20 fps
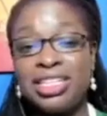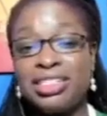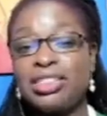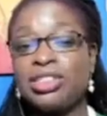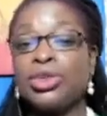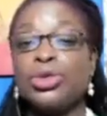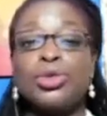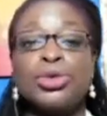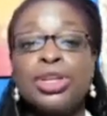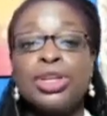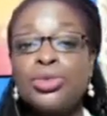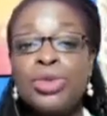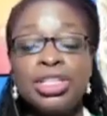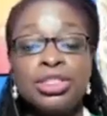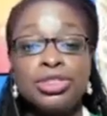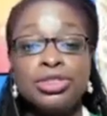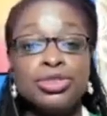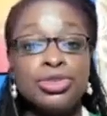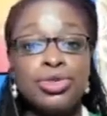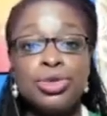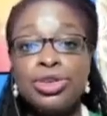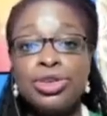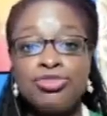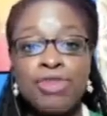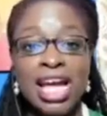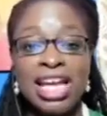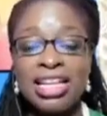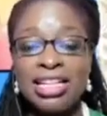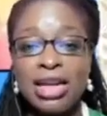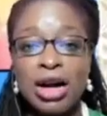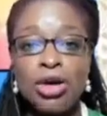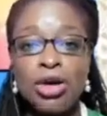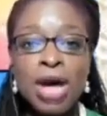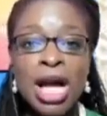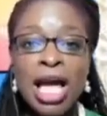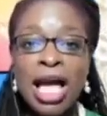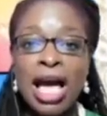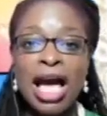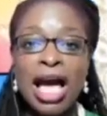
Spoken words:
It's the only way to do it right now,